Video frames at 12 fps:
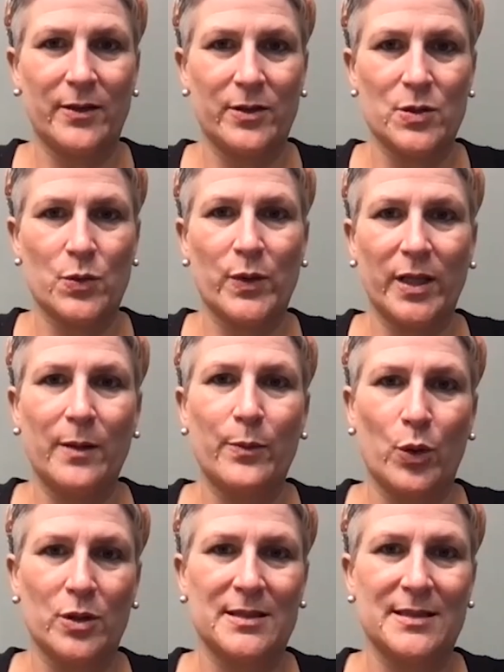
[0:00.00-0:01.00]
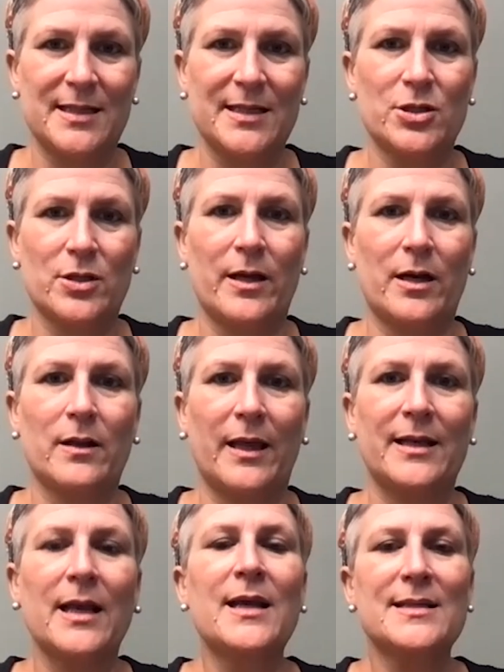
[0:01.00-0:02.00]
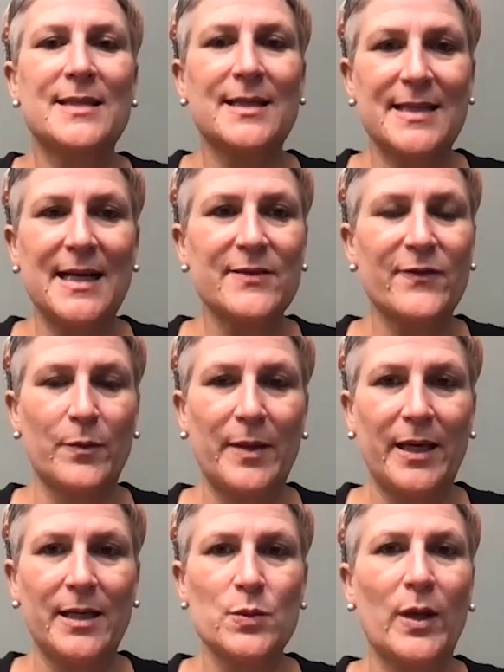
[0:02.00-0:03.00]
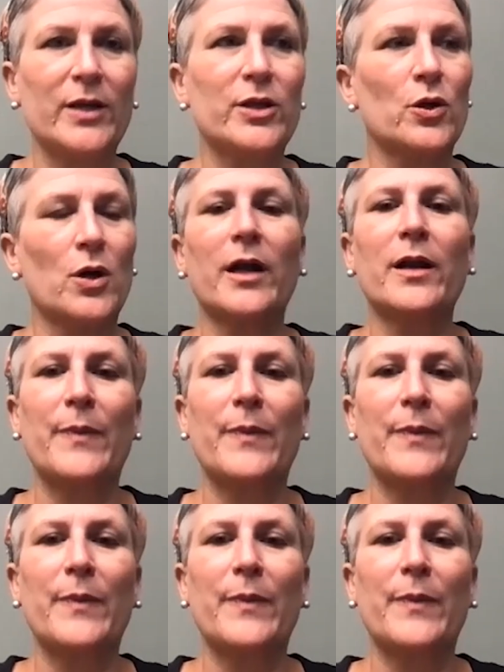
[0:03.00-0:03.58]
And there's a really important distinction there. Like, success for me is when you're on a